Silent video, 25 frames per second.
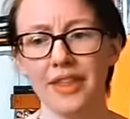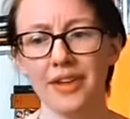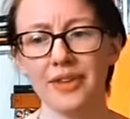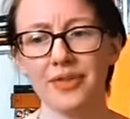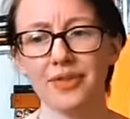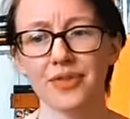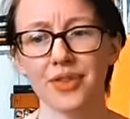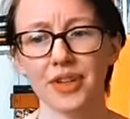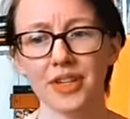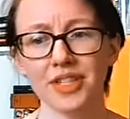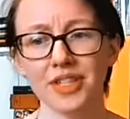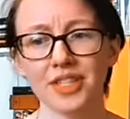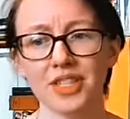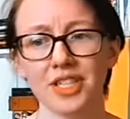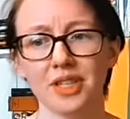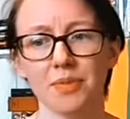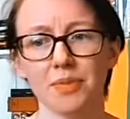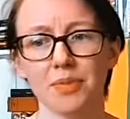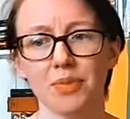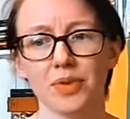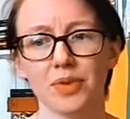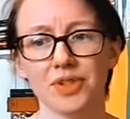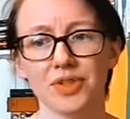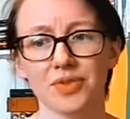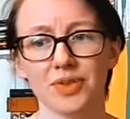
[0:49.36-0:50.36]
I think first
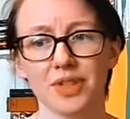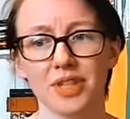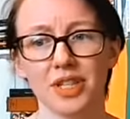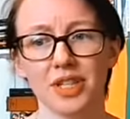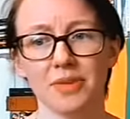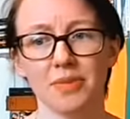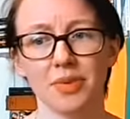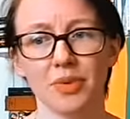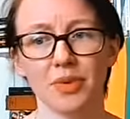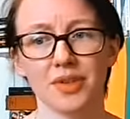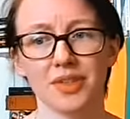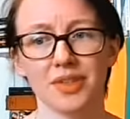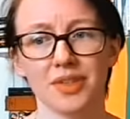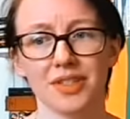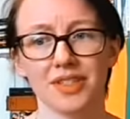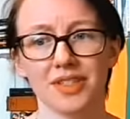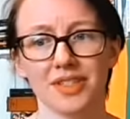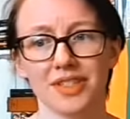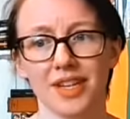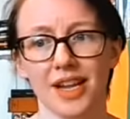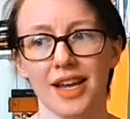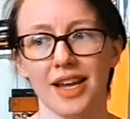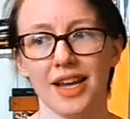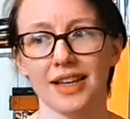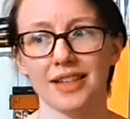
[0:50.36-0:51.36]
up, what's really important
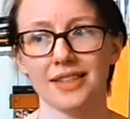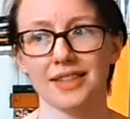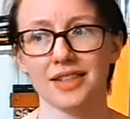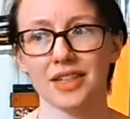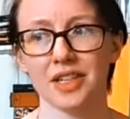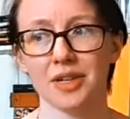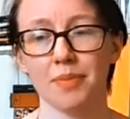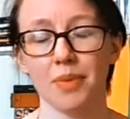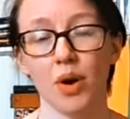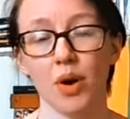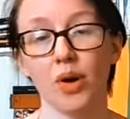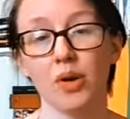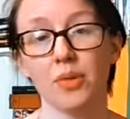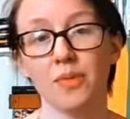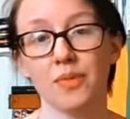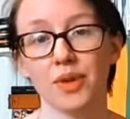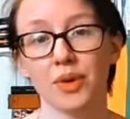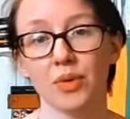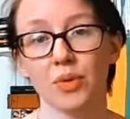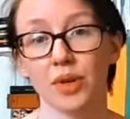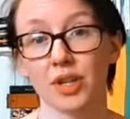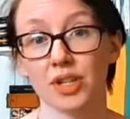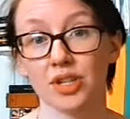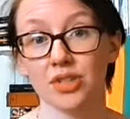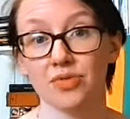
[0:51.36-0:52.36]
to say is that a
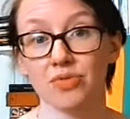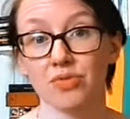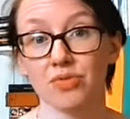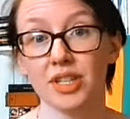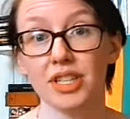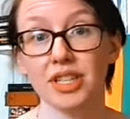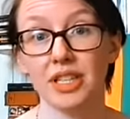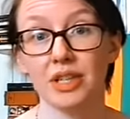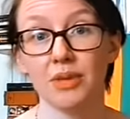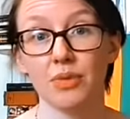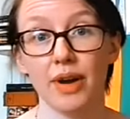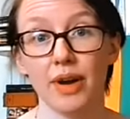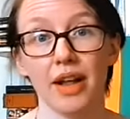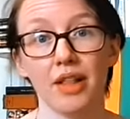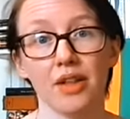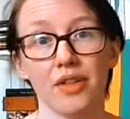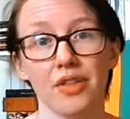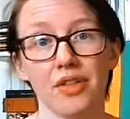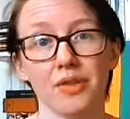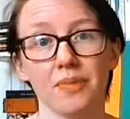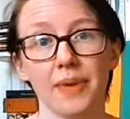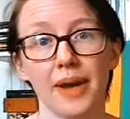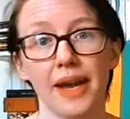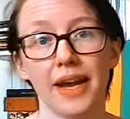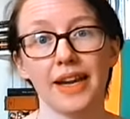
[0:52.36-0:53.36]
poem that works really well
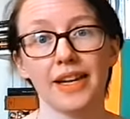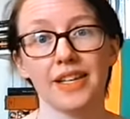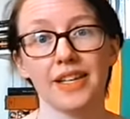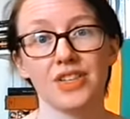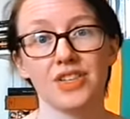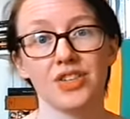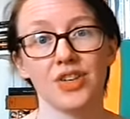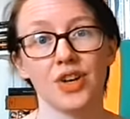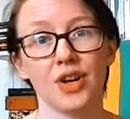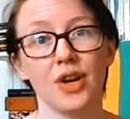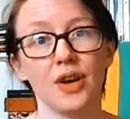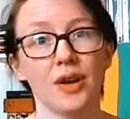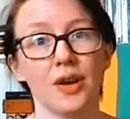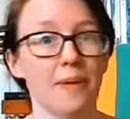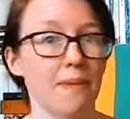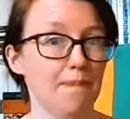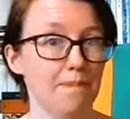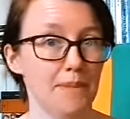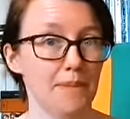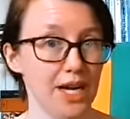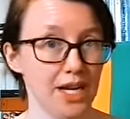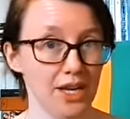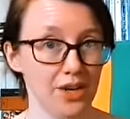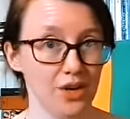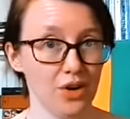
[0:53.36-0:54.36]
on the page
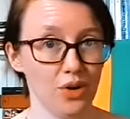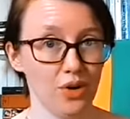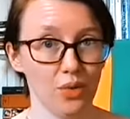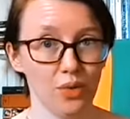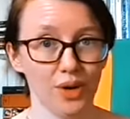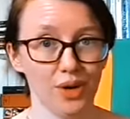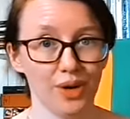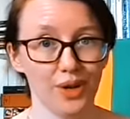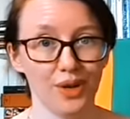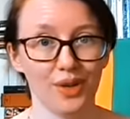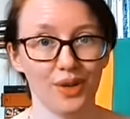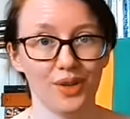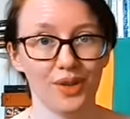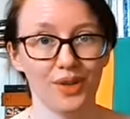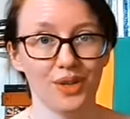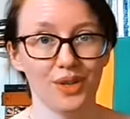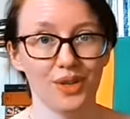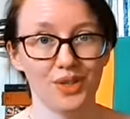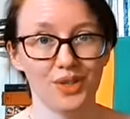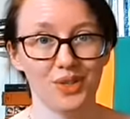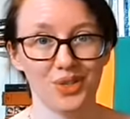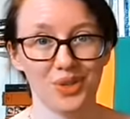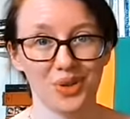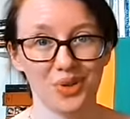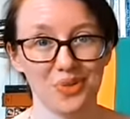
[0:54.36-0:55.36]
might not work
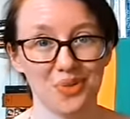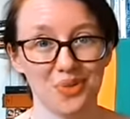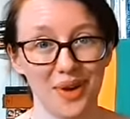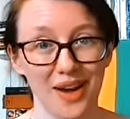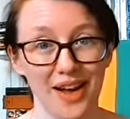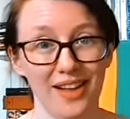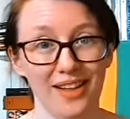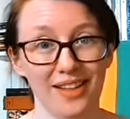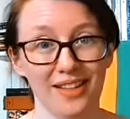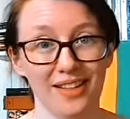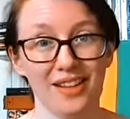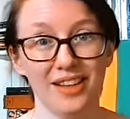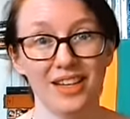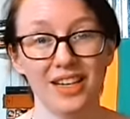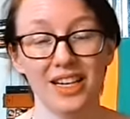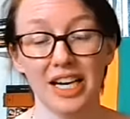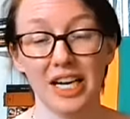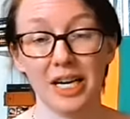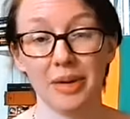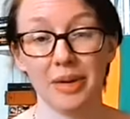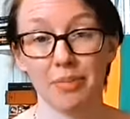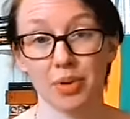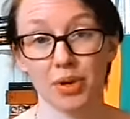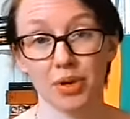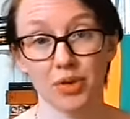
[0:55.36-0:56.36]
so well
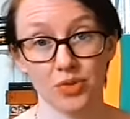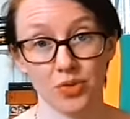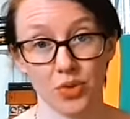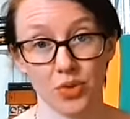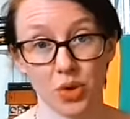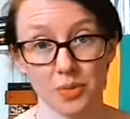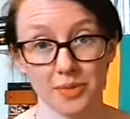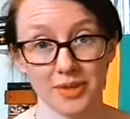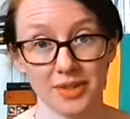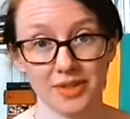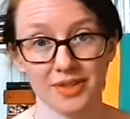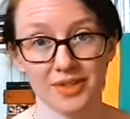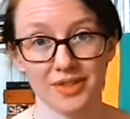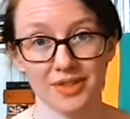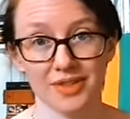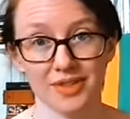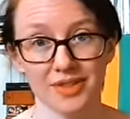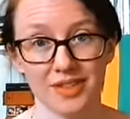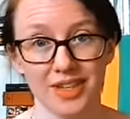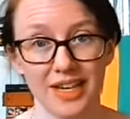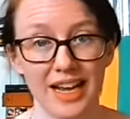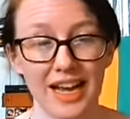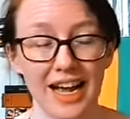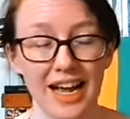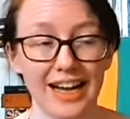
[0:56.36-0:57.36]
in
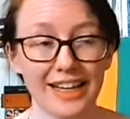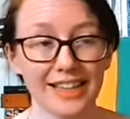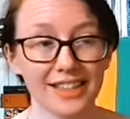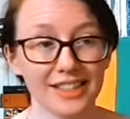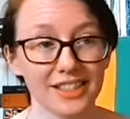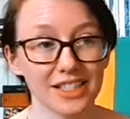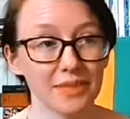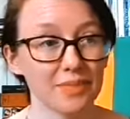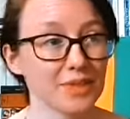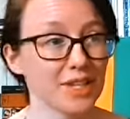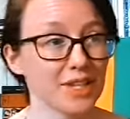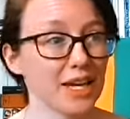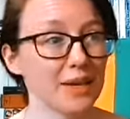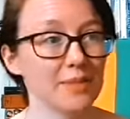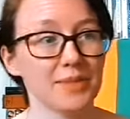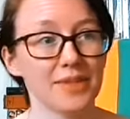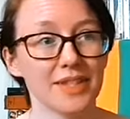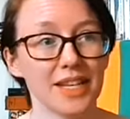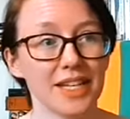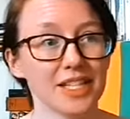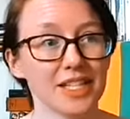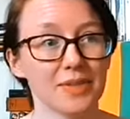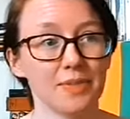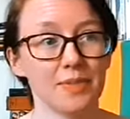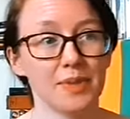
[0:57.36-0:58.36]
performance. And
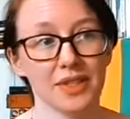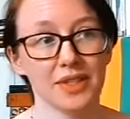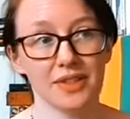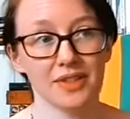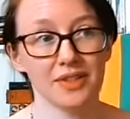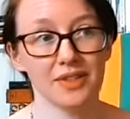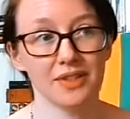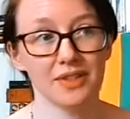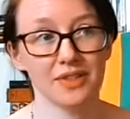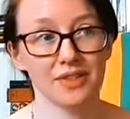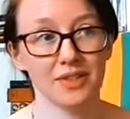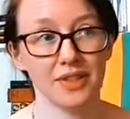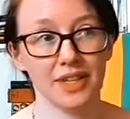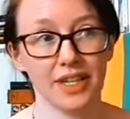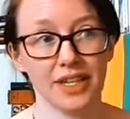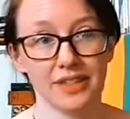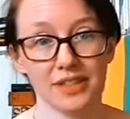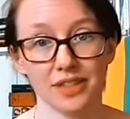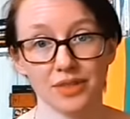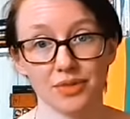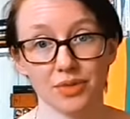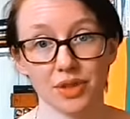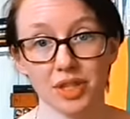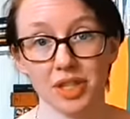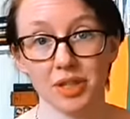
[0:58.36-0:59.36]
sometimes that's because
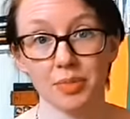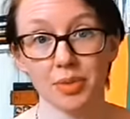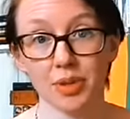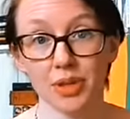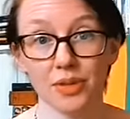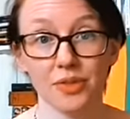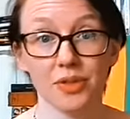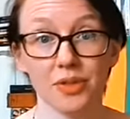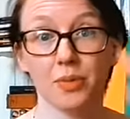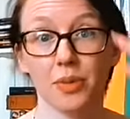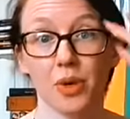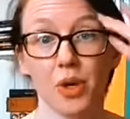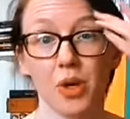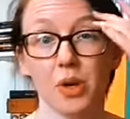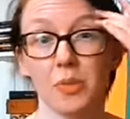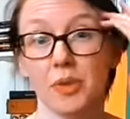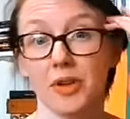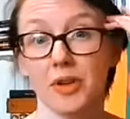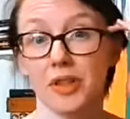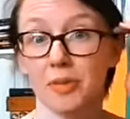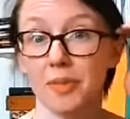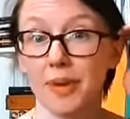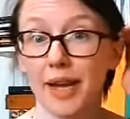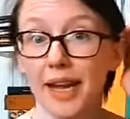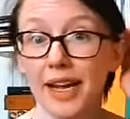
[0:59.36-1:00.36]
it's a really beautiful
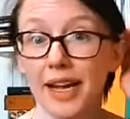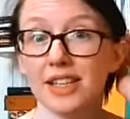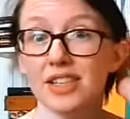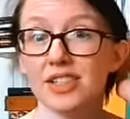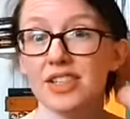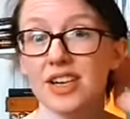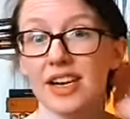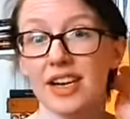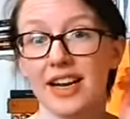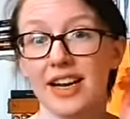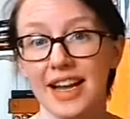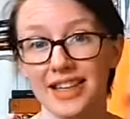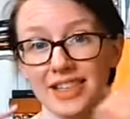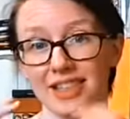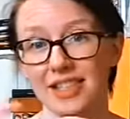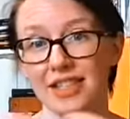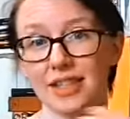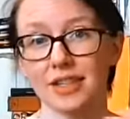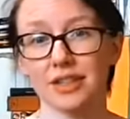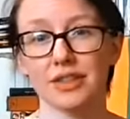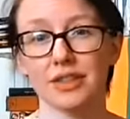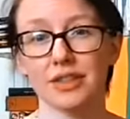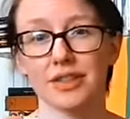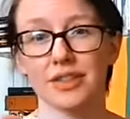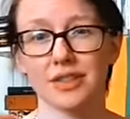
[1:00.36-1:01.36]
poem on the page, and
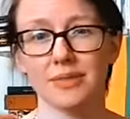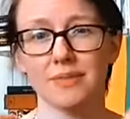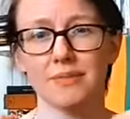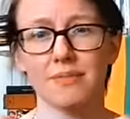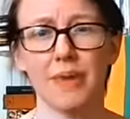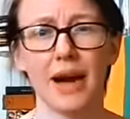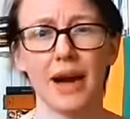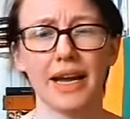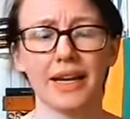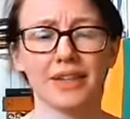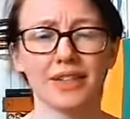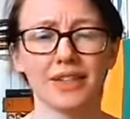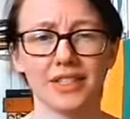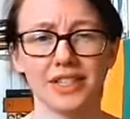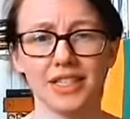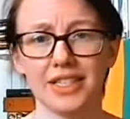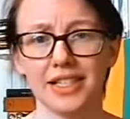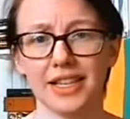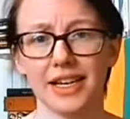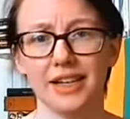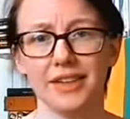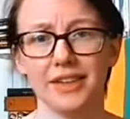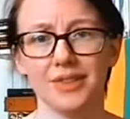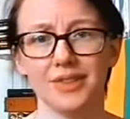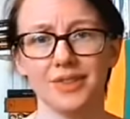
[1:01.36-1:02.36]
actually there are some minor
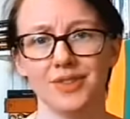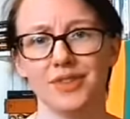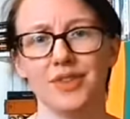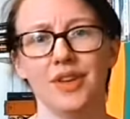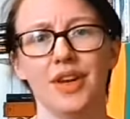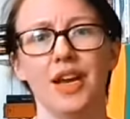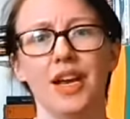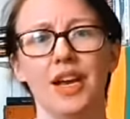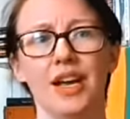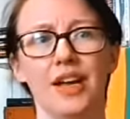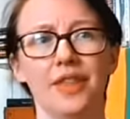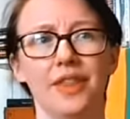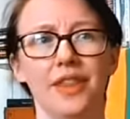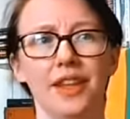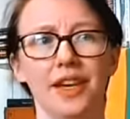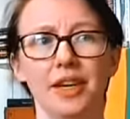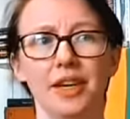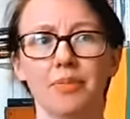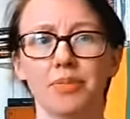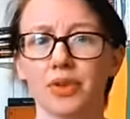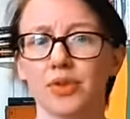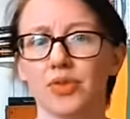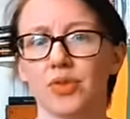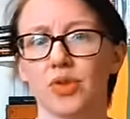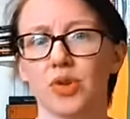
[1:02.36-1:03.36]
details
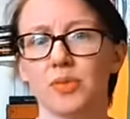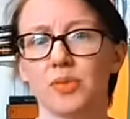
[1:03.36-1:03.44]
that in